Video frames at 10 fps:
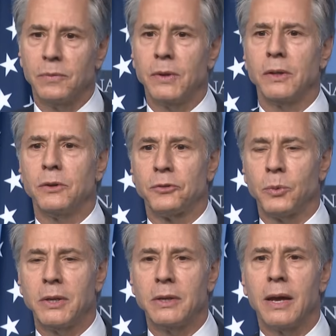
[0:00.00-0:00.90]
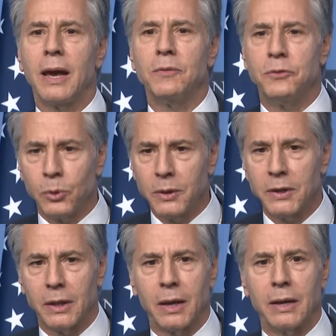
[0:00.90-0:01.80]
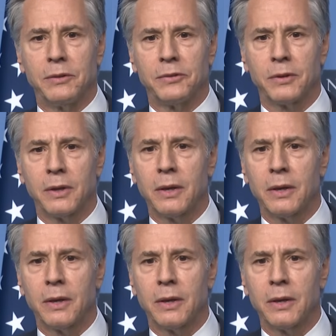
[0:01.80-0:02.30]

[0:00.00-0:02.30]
Finland and Sweden, have joined the alliance,